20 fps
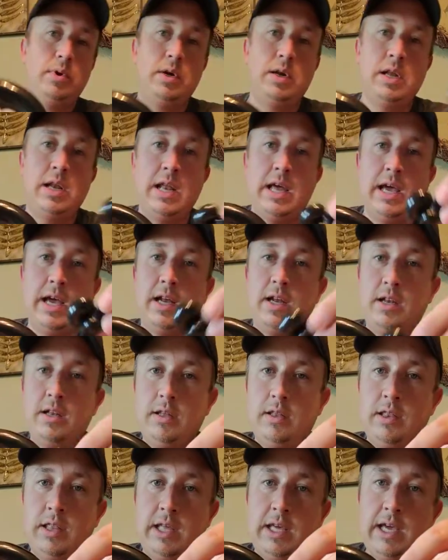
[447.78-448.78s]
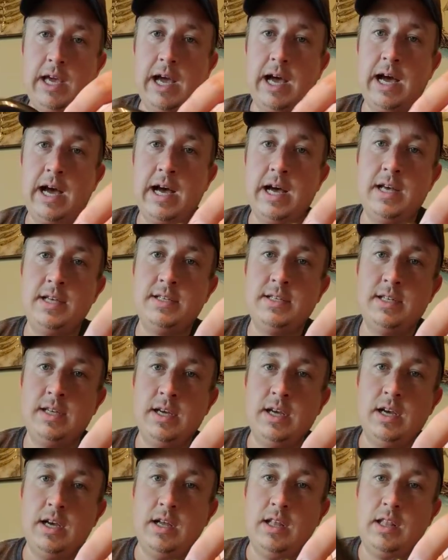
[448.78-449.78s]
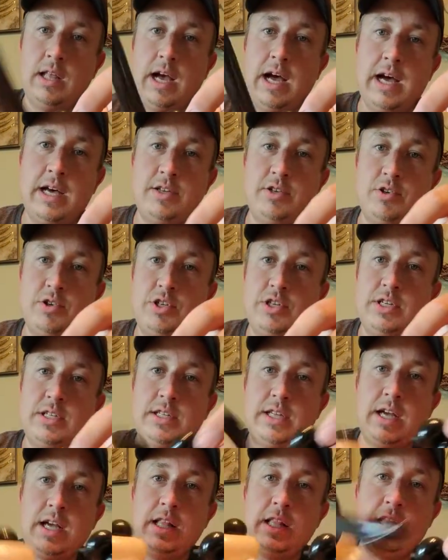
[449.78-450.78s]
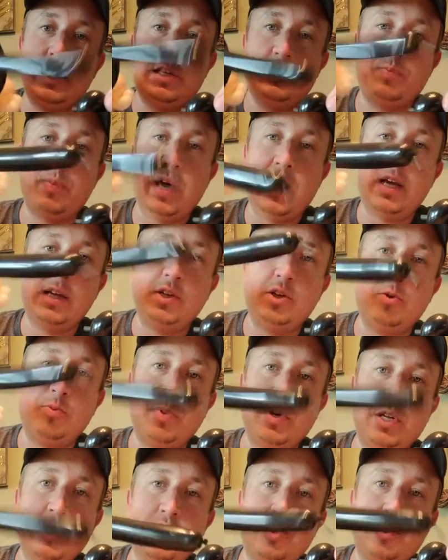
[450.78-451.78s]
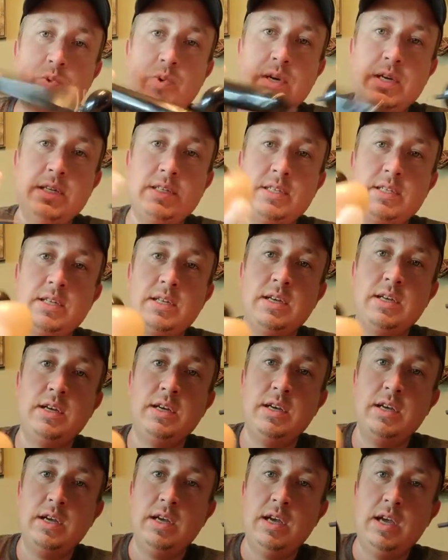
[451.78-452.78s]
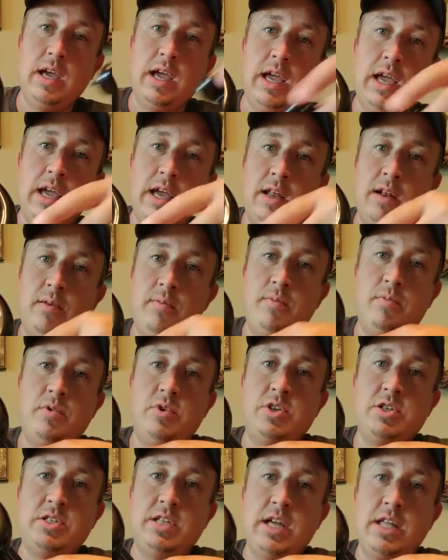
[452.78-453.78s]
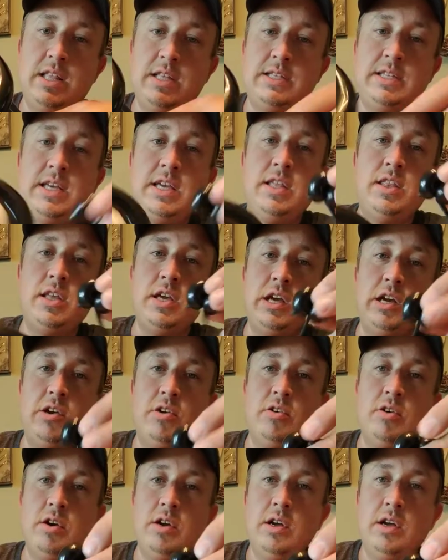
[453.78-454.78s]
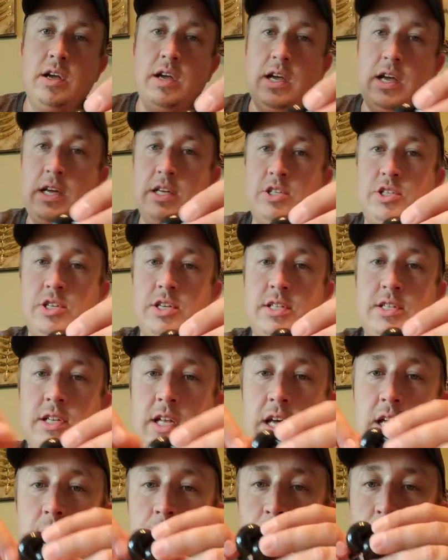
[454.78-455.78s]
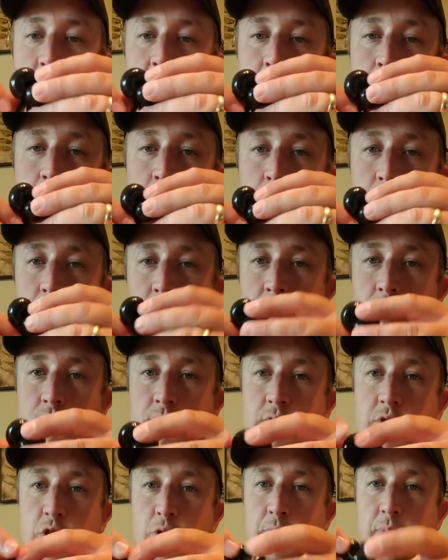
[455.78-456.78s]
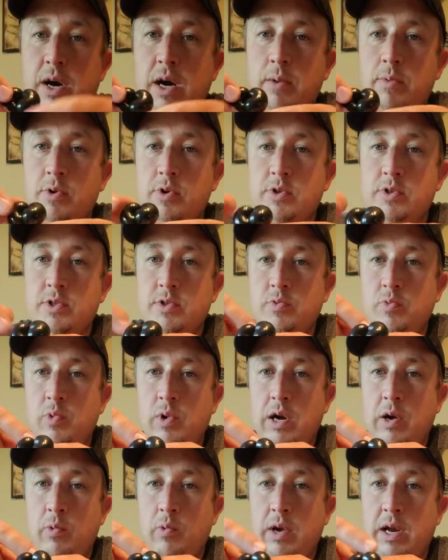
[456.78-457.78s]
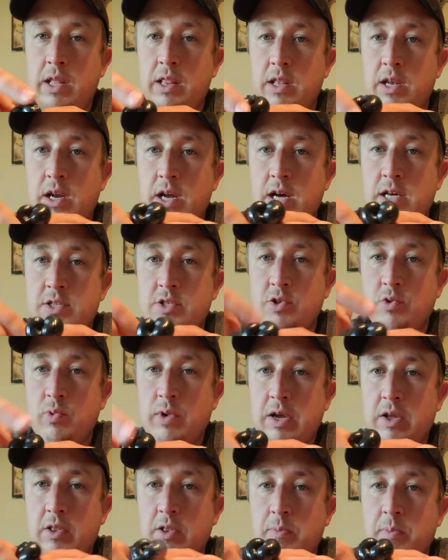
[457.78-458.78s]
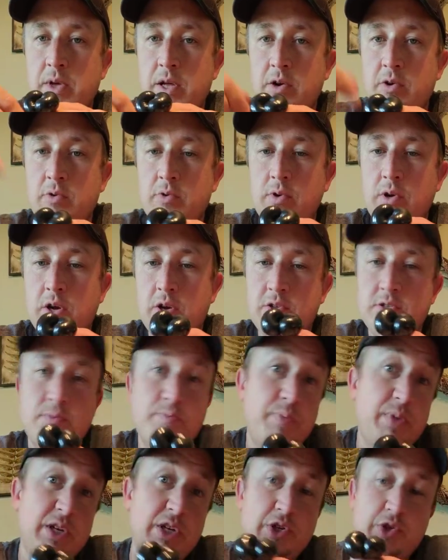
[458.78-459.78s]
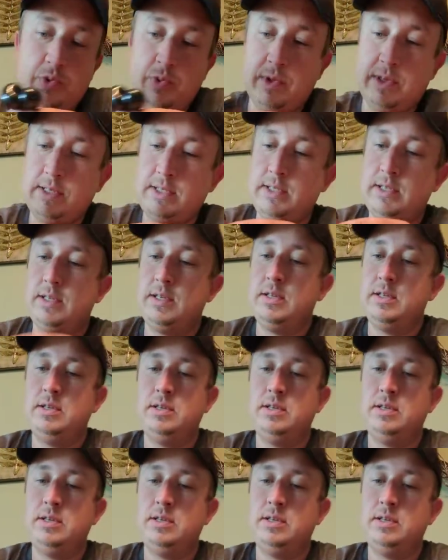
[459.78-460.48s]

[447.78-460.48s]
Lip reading: connect the eyes. The eyes are just like these back two pinch twists, and just like the teeth here, it's just a bubble, two bubbles where I ran the nozzle around the middle, causing pinch twist.